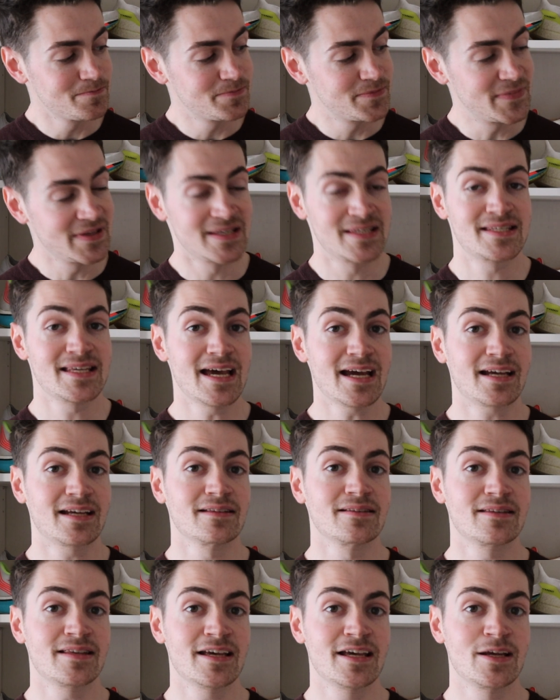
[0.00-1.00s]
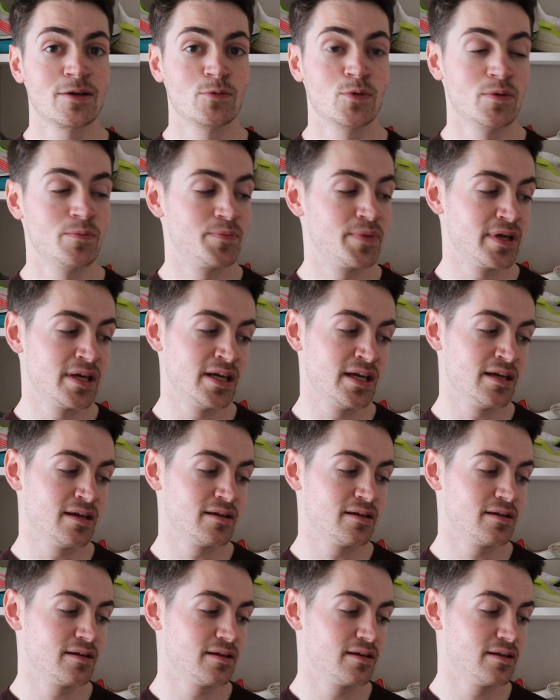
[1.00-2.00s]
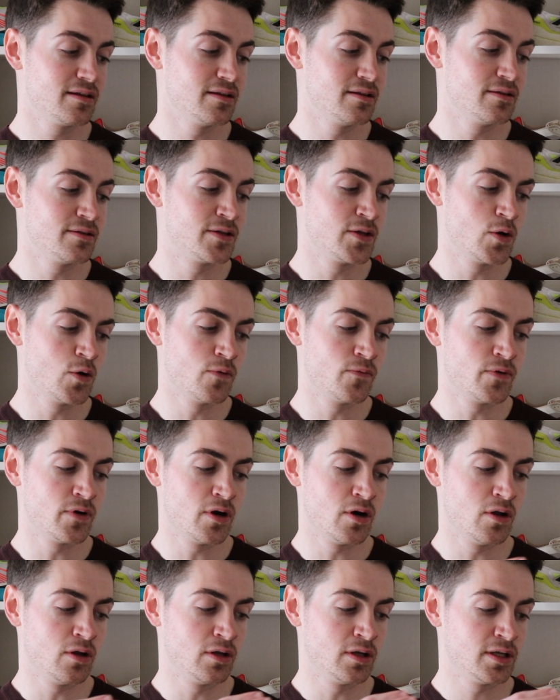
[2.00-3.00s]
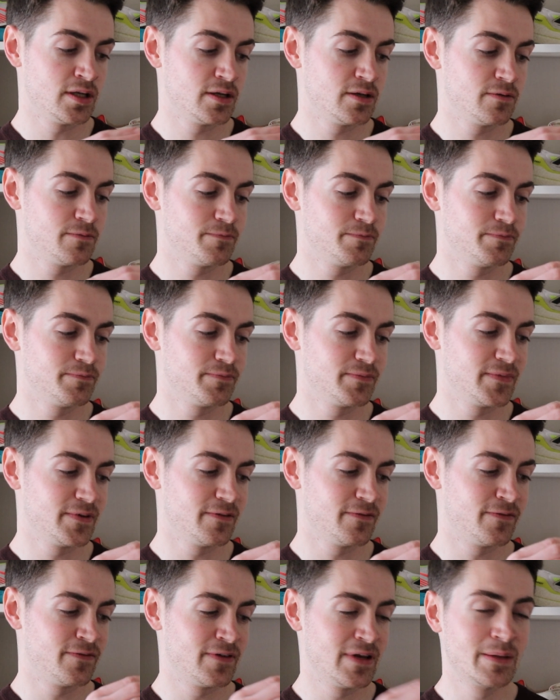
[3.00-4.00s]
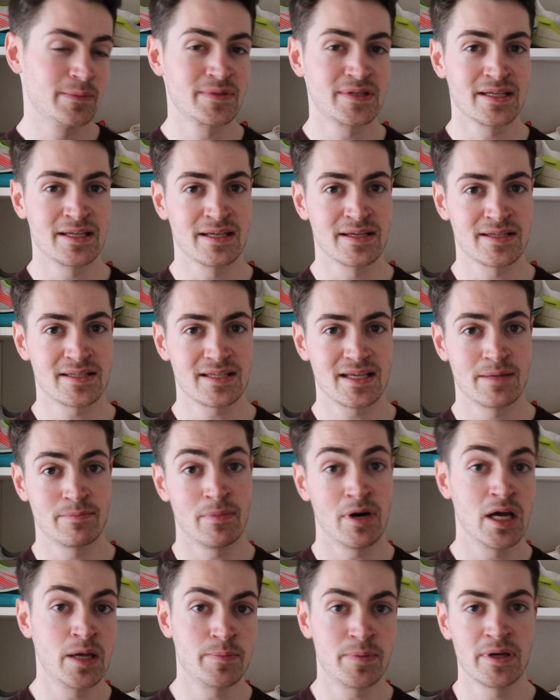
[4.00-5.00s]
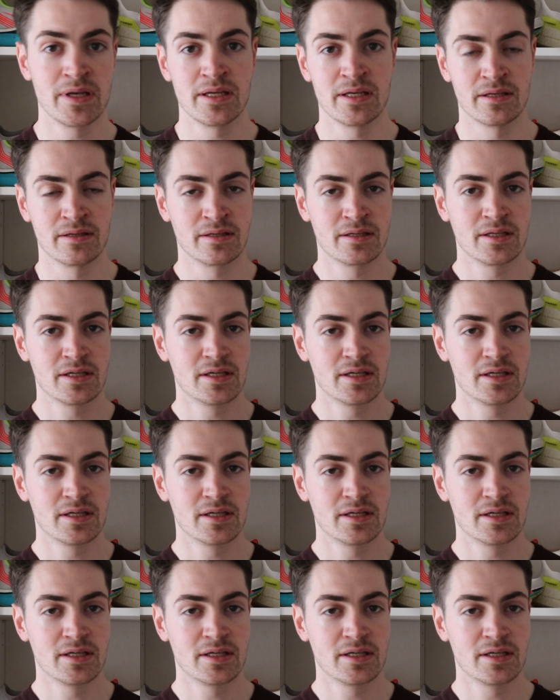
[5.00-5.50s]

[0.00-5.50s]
The second thing would be the overall flimsiness, in my opinion,